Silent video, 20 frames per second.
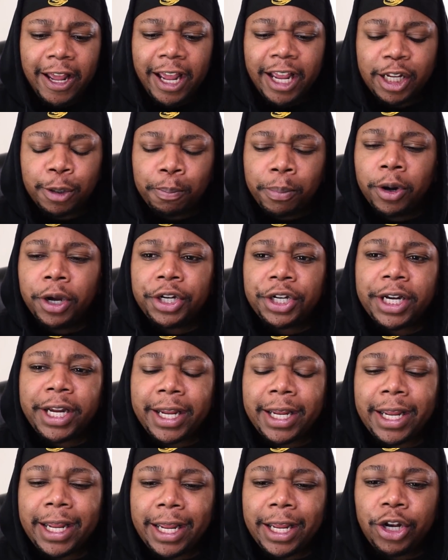is pushing
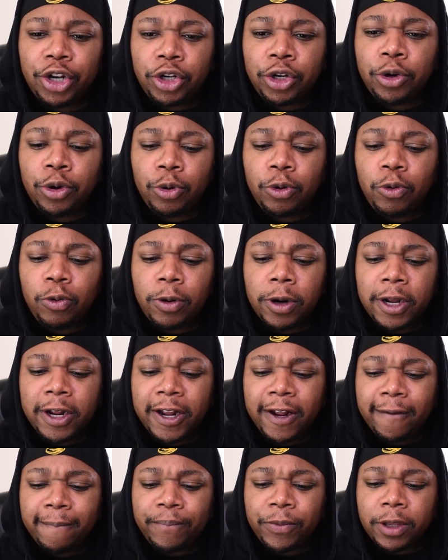it into
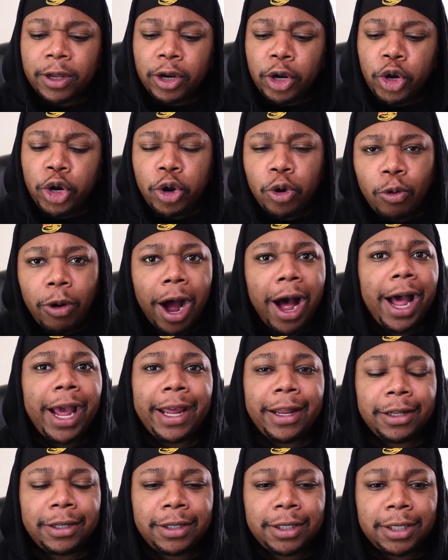new
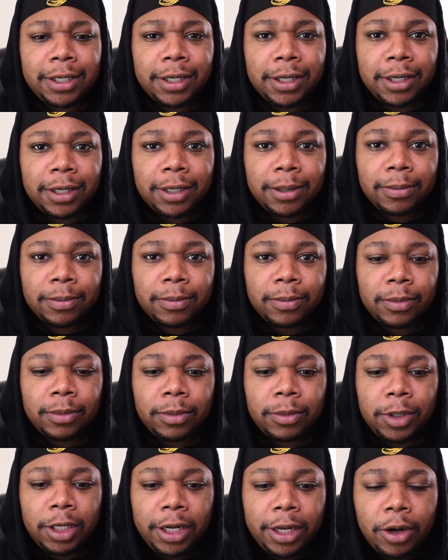heights.
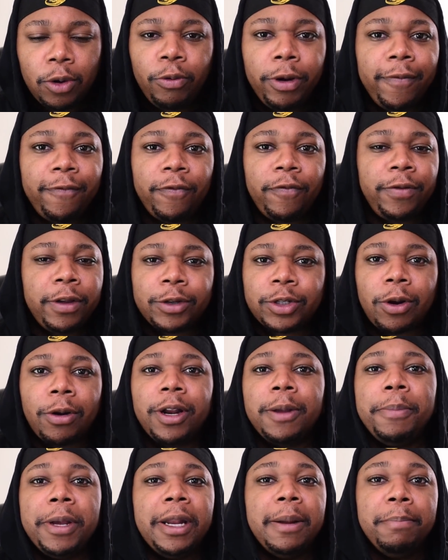You know, we've there's
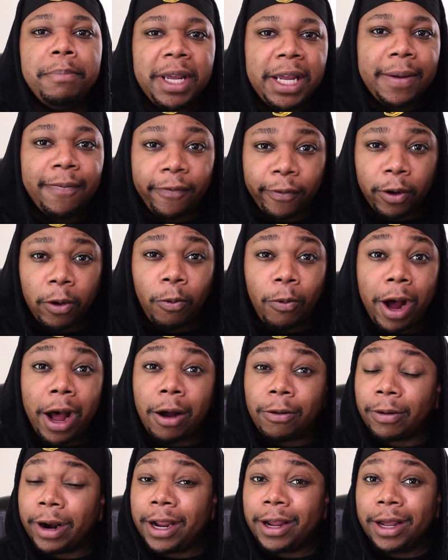already been a meme for a
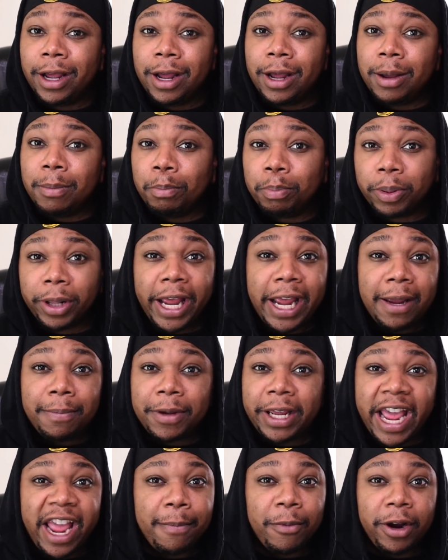while, right?
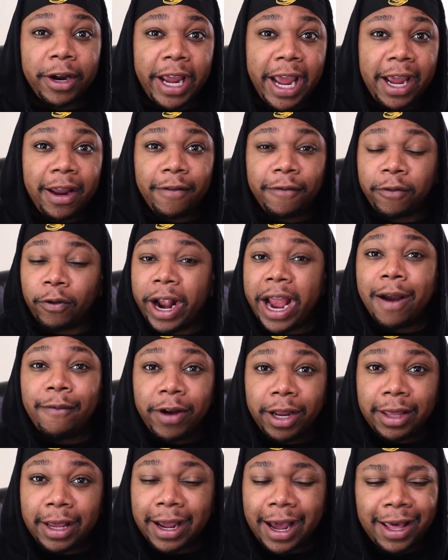Blame Gamergate for
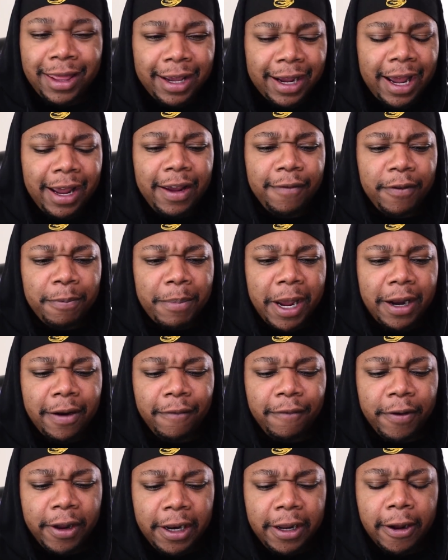everything. I think I even made a
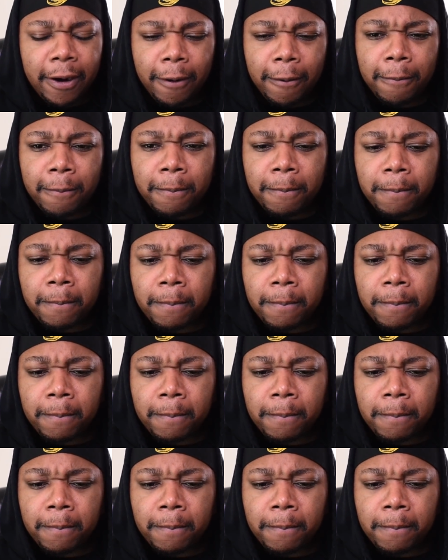video